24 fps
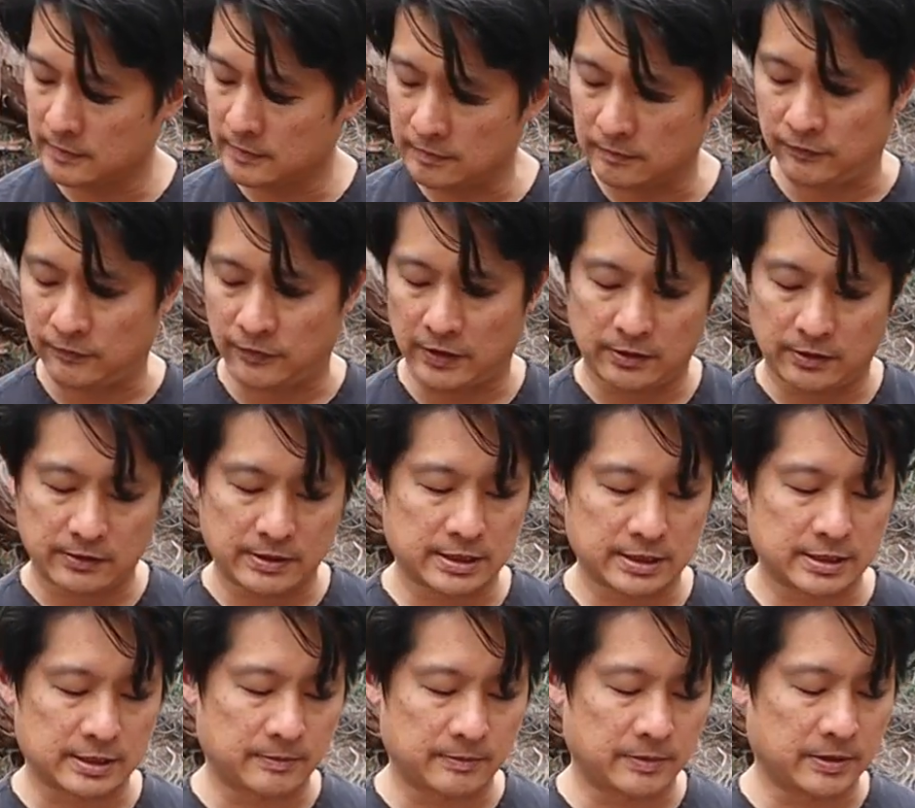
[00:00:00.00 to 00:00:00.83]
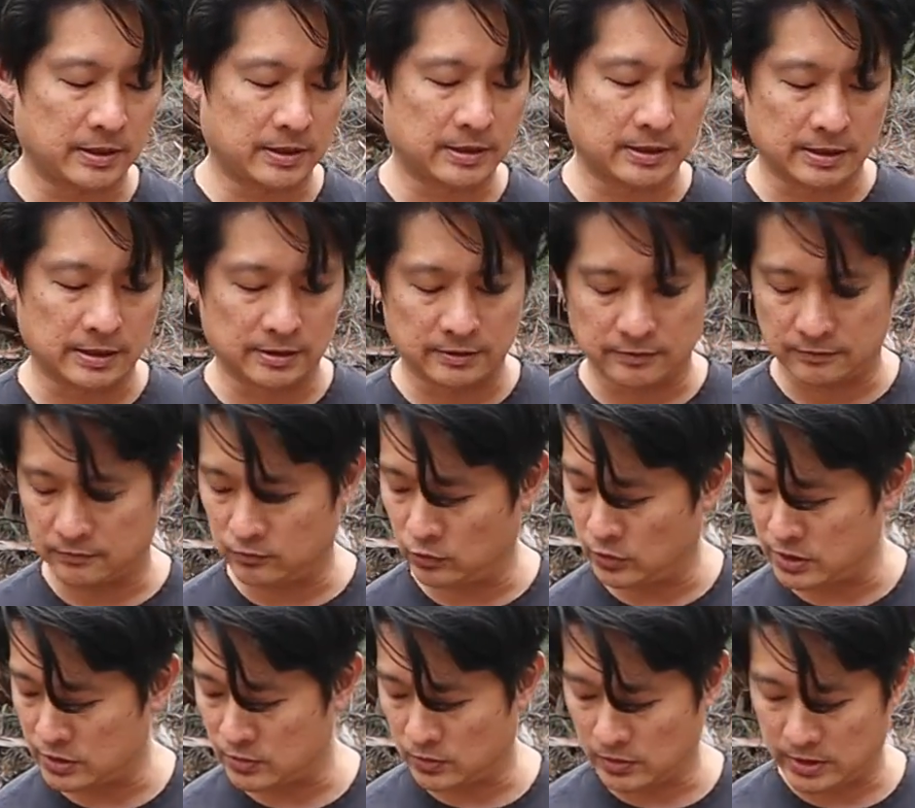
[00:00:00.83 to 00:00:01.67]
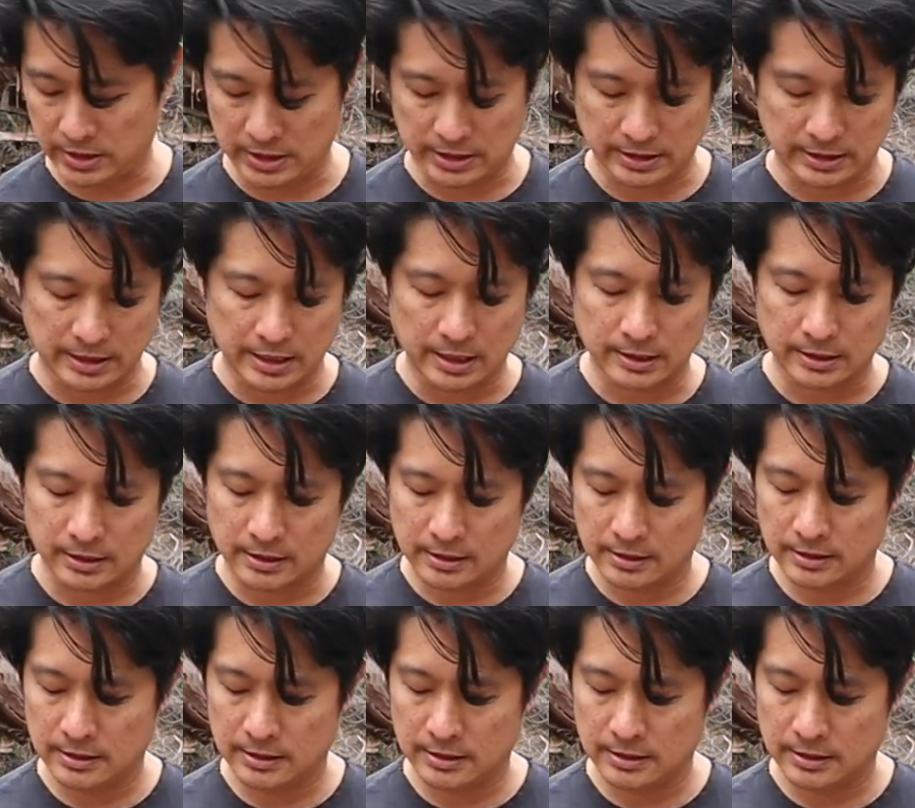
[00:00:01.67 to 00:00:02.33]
varies depending on which one they get.